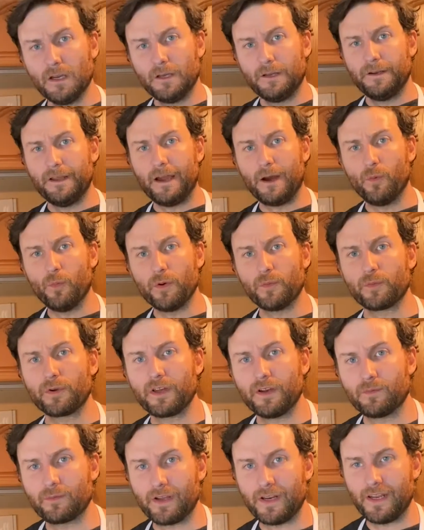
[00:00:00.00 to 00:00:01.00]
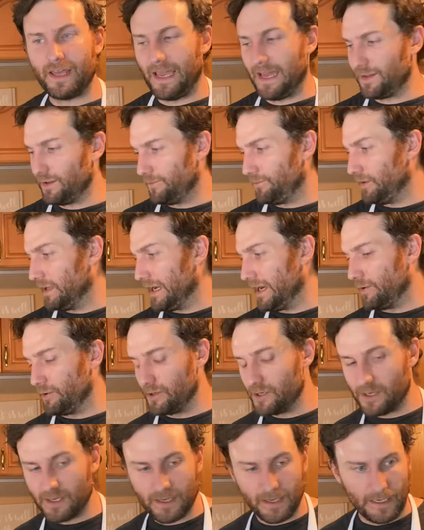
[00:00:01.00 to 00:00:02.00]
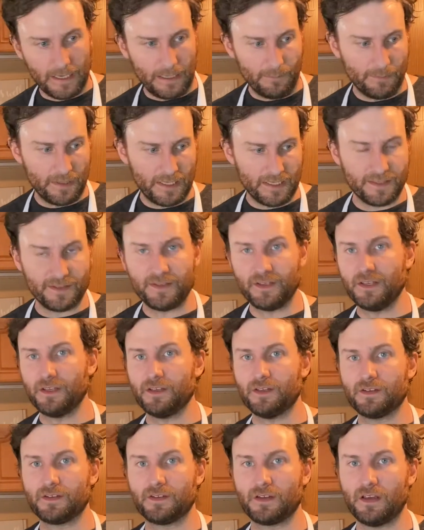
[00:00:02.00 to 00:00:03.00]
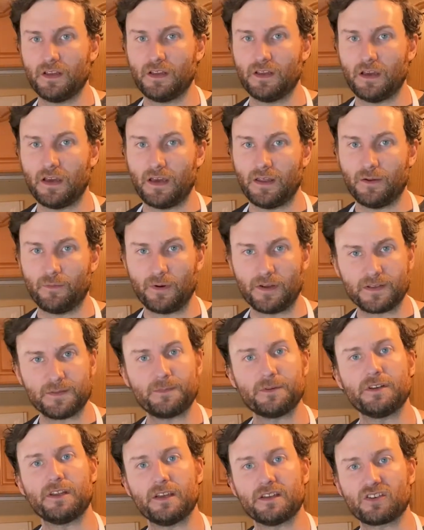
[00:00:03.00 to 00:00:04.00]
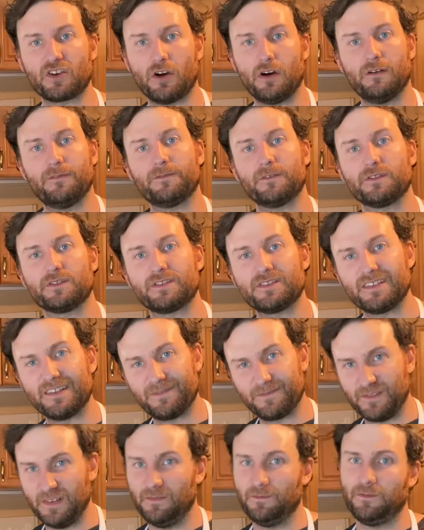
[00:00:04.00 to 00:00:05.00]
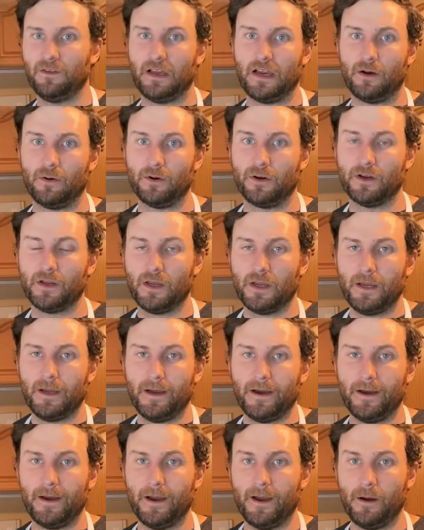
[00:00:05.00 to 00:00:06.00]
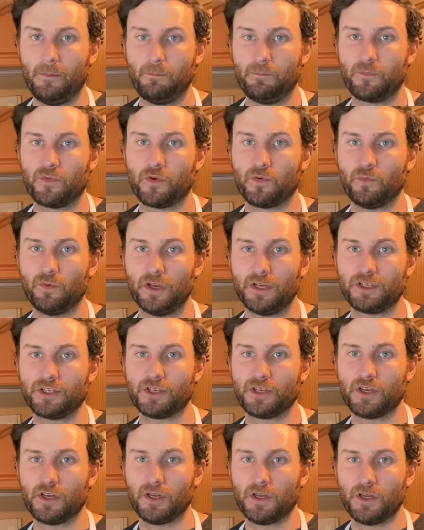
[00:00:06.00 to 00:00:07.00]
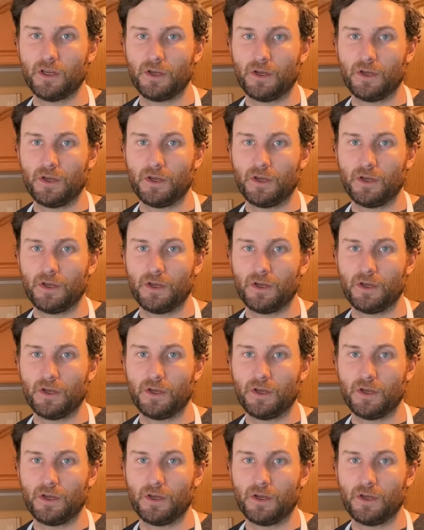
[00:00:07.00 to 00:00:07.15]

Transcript: Now, when we're getting ready to add the flour, the recipe does call for sifted flour, which